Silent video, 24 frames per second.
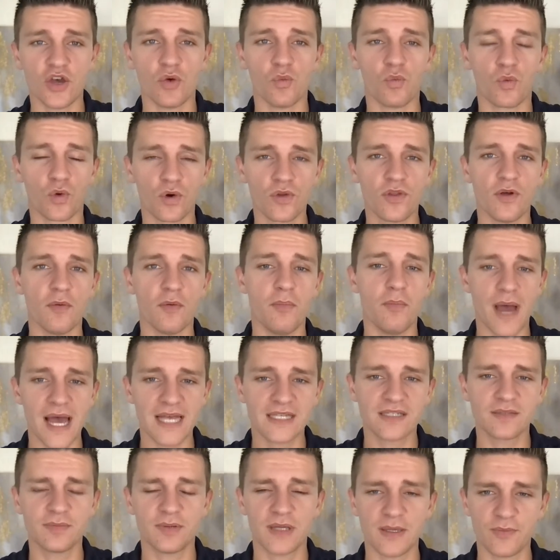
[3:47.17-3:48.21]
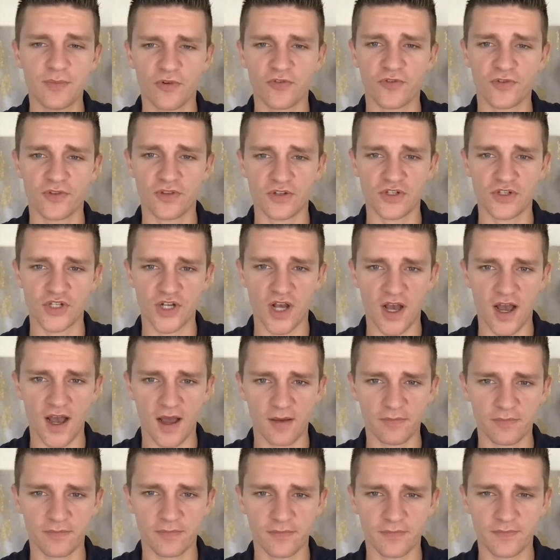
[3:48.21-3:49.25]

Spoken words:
we're the best people for the job,